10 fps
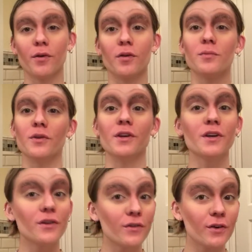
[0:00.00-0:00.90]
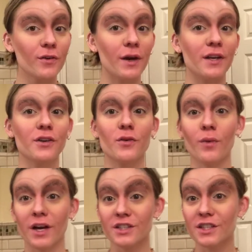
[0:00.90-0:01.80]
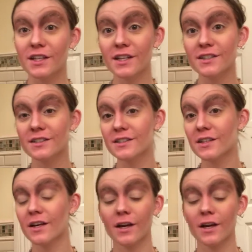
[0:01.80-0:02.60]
or a beauty guru and you're watching this,